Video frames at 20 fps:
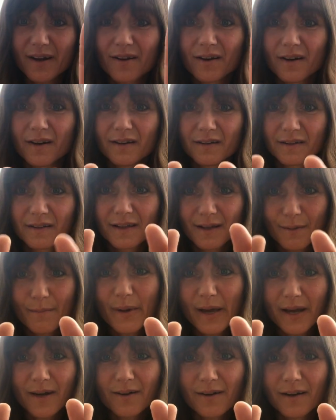better, they're
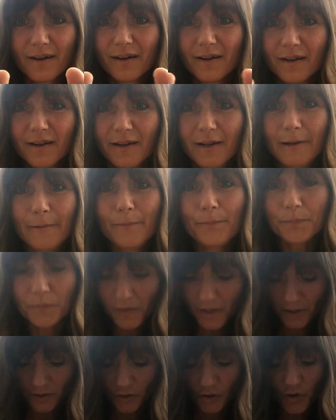better.
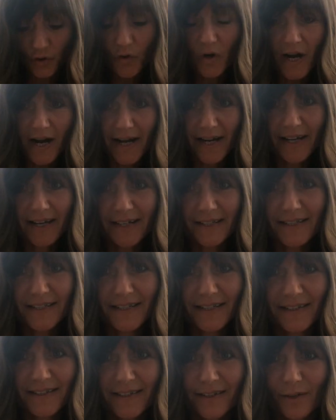Try it,
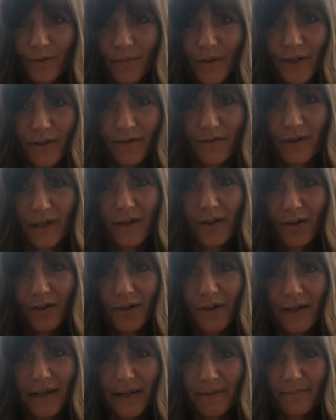a little bit of wrinkle
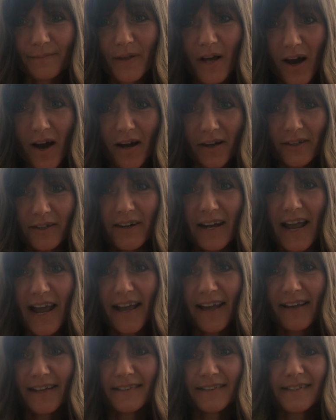cream on your
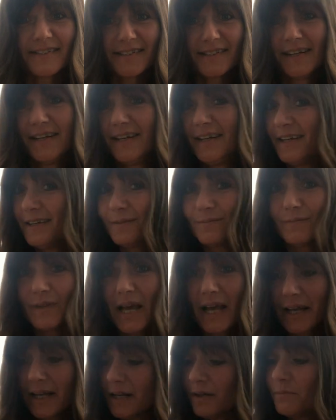hands.
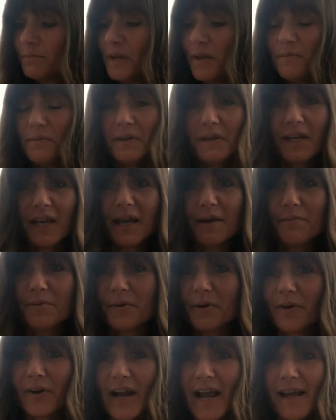It'll maybe keep
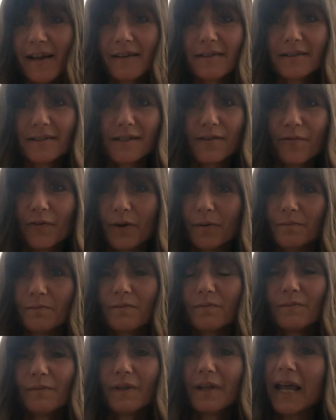your hands from
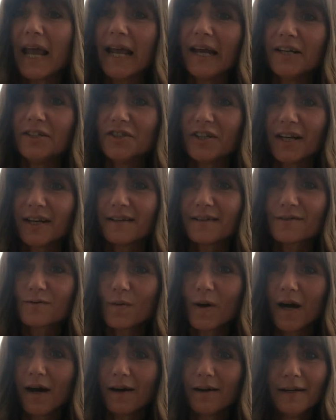aging as
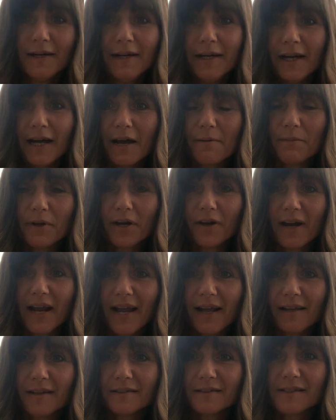well. I mean, our
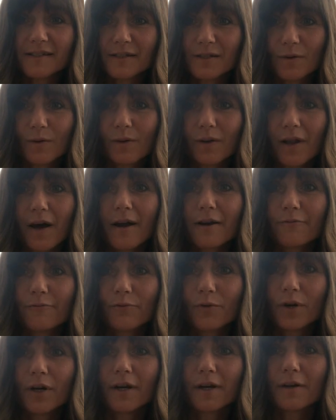hands do a lot of
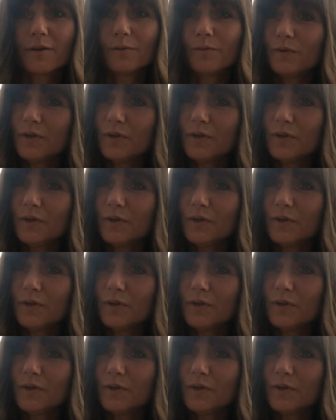work.